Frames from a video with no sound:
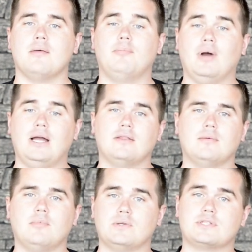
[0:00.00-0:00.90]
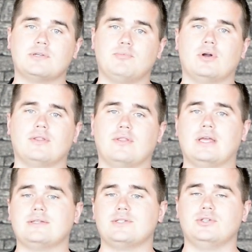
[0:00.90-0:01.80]
But the most important
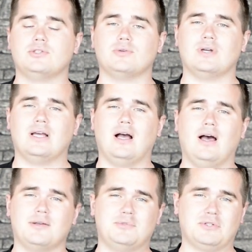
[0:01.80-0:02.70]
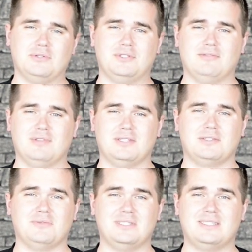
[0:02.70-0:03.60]
thing is you do it unobtrusively
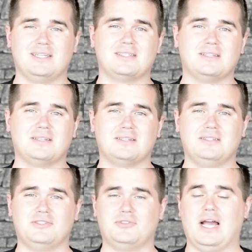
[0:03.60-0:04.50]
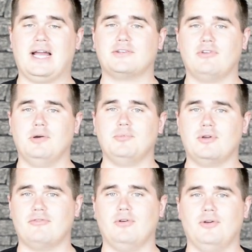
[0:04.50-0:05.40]
so it doesn't detract from
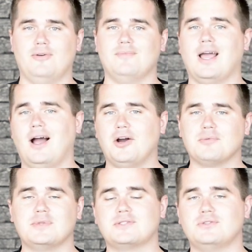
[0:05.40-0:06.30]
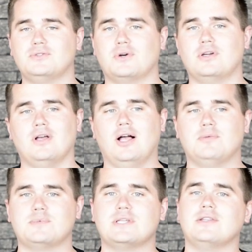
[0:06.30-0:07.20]
your photo. I hope this tutorial
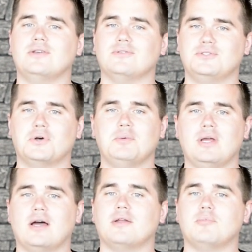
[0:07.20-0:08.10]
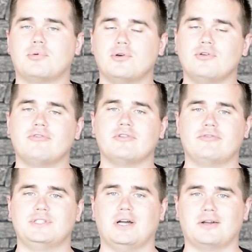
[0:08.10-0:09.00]
helps and that you'll join me on
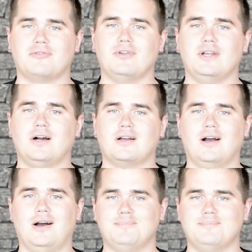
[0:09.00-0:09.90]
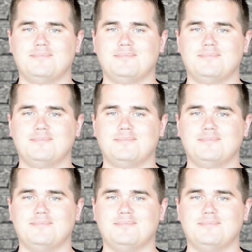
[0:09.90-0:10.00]
improvephotography.com.